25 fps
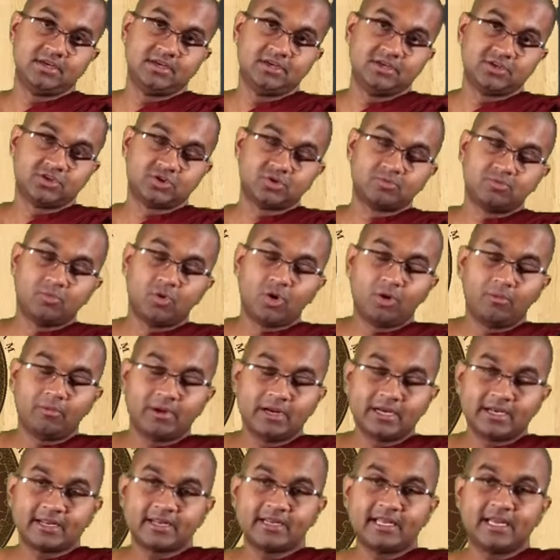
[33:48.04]
So
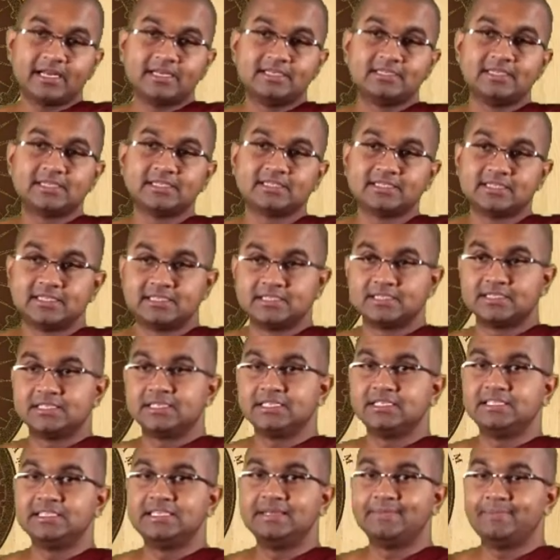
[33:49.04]
momentary existence
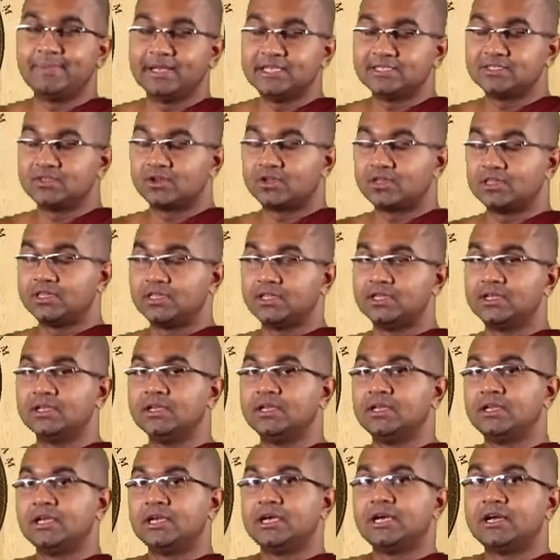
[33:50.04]
depends on the
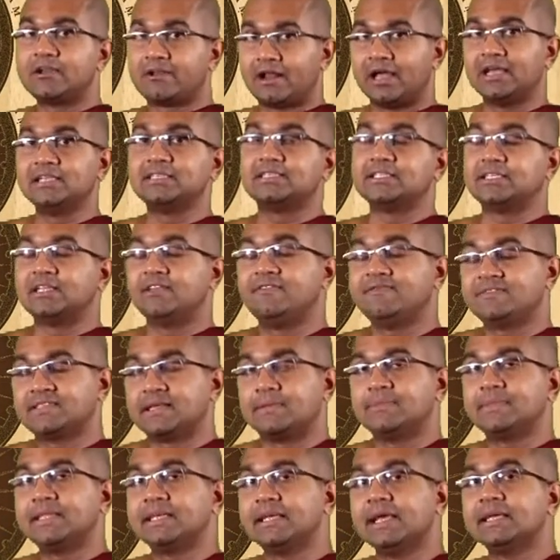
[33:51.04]
arising. If
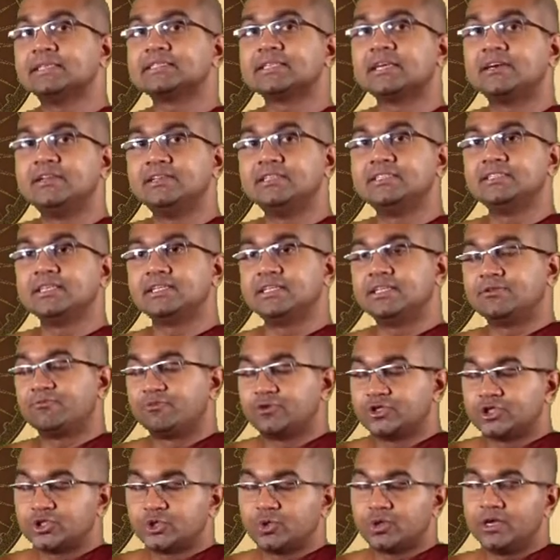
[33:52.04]
something has arisen, it
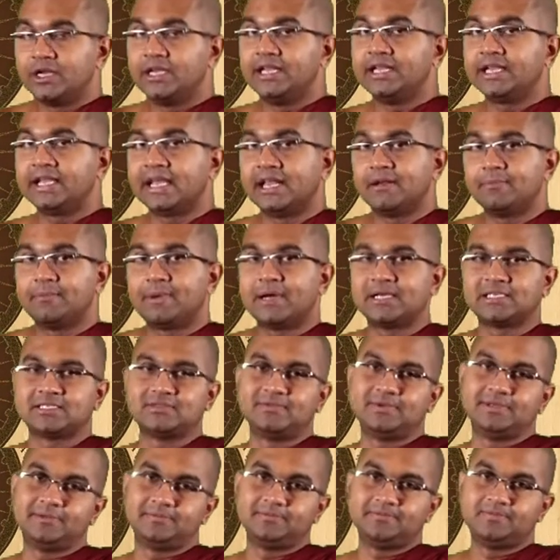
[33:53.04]
will surely decay and pass
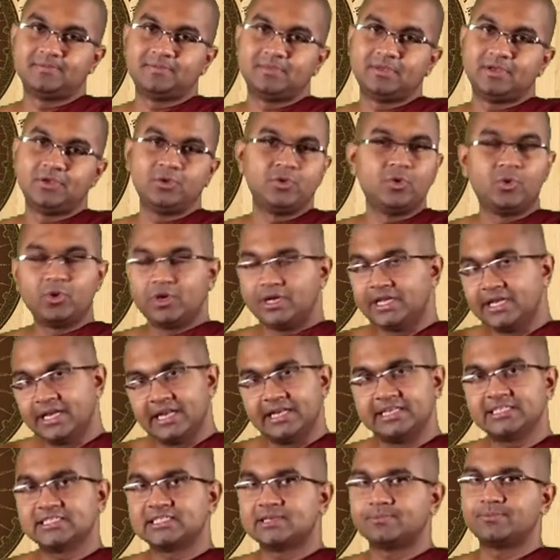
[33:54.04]
away. You don't need
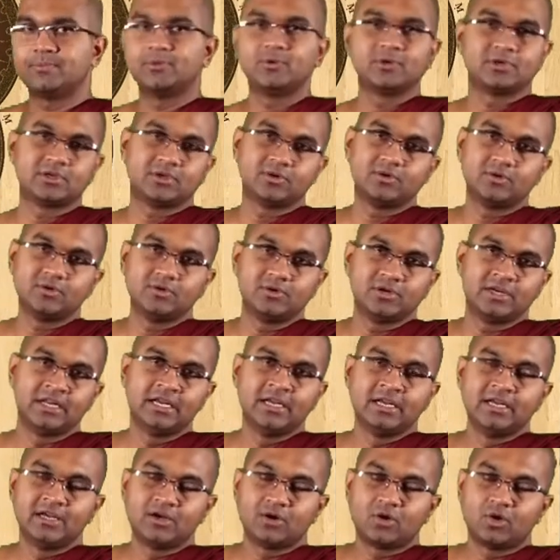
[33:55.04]
any support or
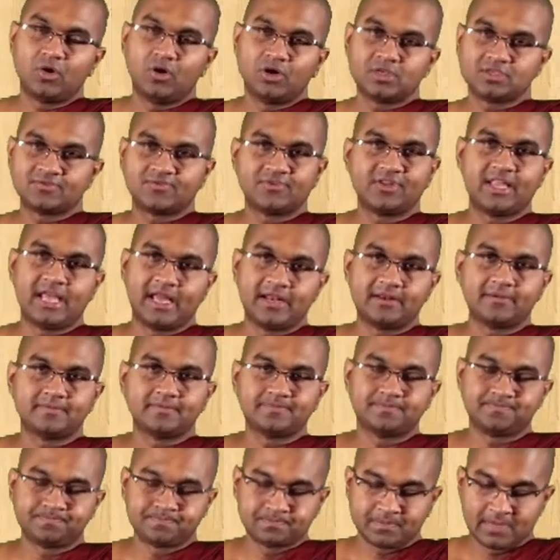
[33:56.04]
cause for that.
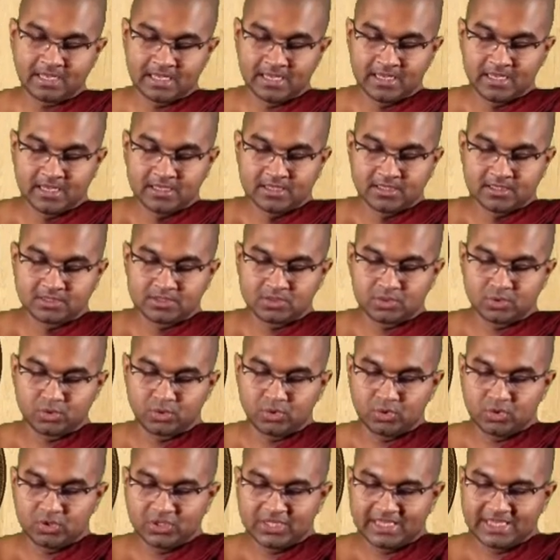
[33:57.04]

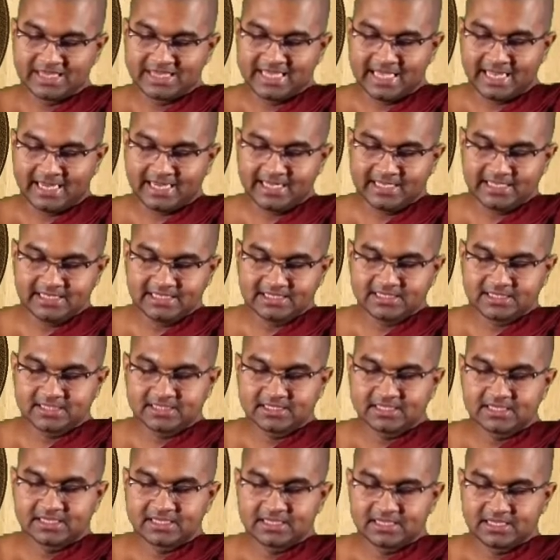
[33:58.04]
So that
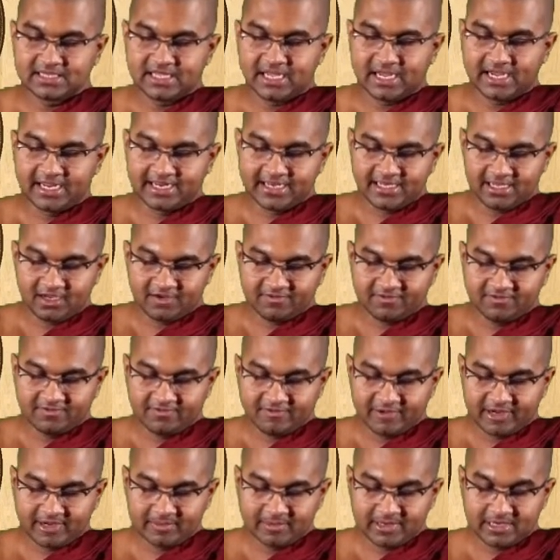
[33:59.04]
is the idea of
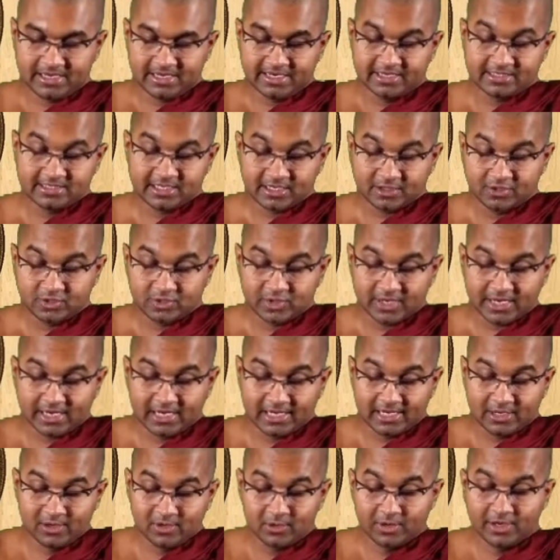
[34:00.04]
Venerable Ledi Sayadaw. You
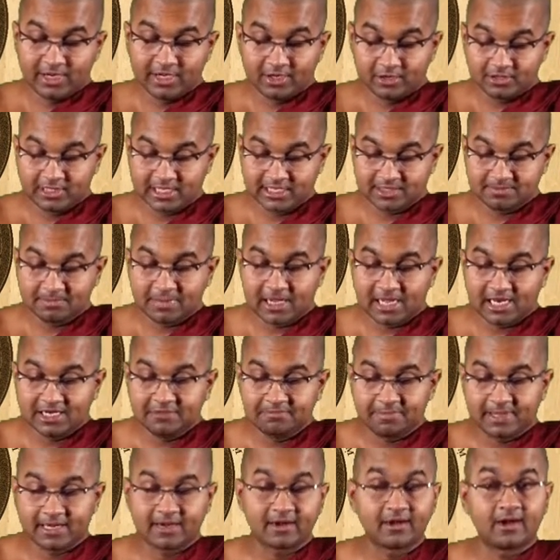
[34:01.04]
can look into that Pali
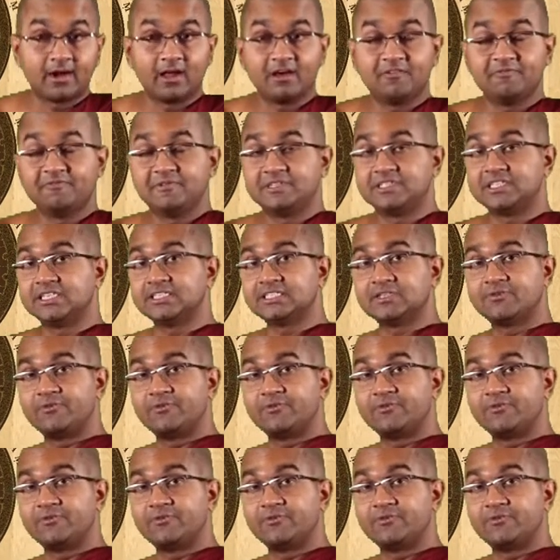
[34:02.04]
paragraph, which is a